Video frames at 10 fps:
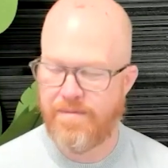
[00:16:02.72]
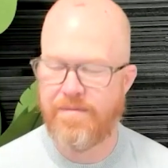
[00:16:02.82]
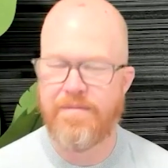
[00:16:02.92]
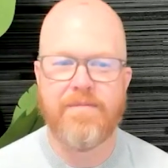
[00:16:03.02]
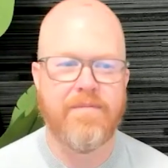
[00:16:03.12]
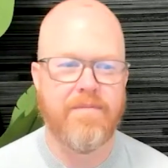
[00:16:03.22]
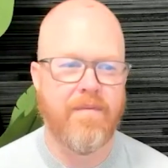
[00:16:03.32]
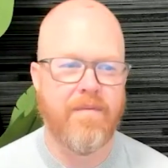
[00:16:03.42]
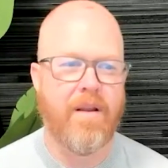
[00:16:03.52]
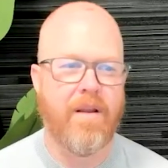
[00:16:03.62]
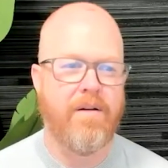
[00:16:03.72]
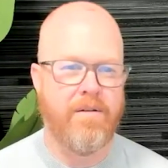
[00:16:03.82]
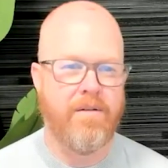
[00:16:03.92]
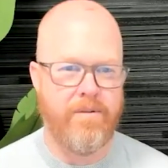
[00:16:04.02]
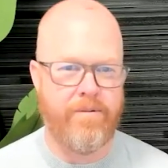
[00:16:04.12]

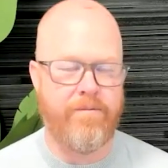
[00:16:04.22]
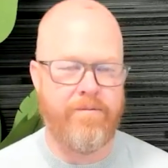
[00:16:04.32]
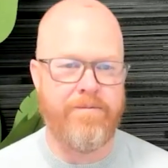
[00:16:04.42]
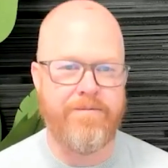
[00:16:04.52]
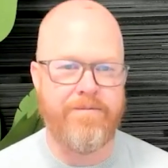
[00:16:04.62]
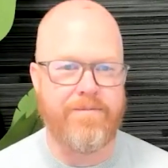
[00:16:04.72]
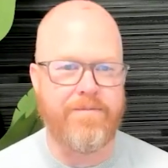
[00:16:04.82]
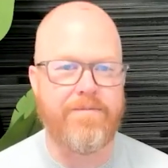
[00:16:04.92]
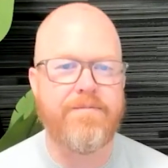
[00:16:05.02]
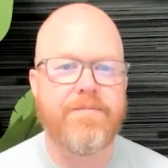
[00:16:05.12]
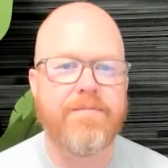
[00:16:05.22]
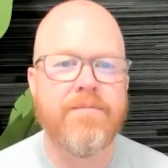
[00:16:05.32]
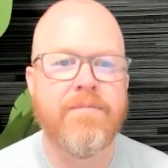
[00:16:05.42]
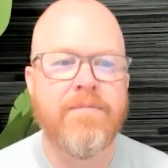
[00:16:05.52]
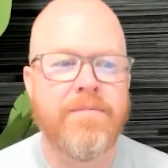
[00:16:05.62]

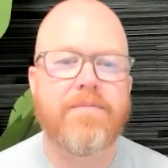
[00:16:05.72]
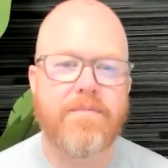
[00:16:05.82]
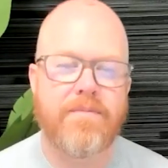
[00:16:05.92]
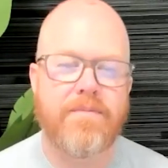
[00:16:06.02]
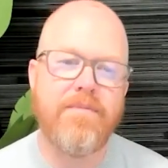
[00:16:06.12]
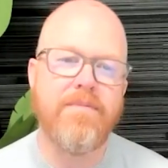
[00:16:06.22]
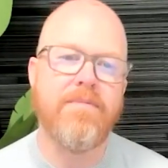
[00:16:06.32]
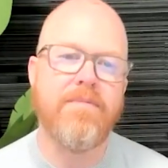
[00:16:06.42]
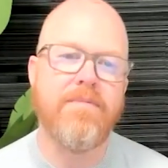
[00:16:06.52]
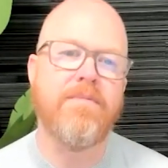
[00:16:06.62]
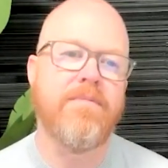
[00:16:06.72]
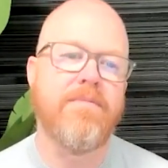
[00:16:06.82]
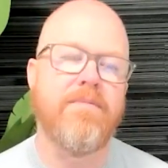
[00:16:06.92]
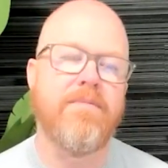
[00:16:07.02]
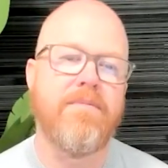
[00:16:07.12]

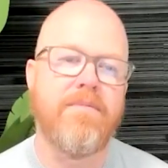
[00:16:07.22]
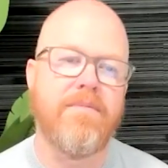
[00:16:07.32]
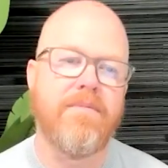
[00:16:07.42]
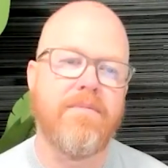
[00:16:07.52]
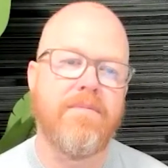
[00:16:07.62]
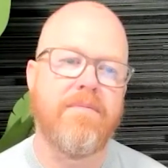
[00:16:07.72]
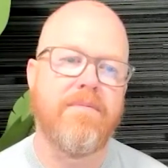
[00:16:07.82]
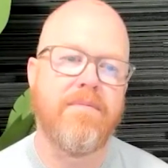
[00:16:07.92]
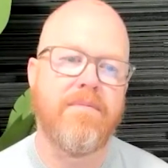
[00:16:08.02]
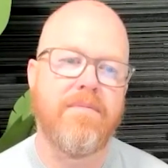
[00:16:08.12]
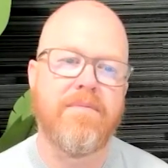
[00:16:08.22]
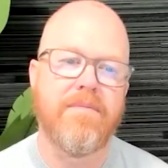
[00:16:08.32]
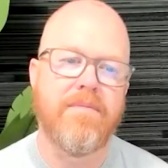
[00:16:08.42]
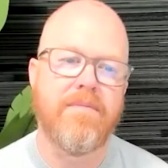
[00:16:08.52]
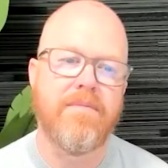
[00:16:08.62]

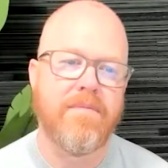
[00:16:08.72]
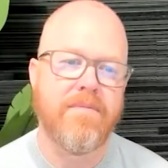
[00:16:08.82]
The person shown says nothing.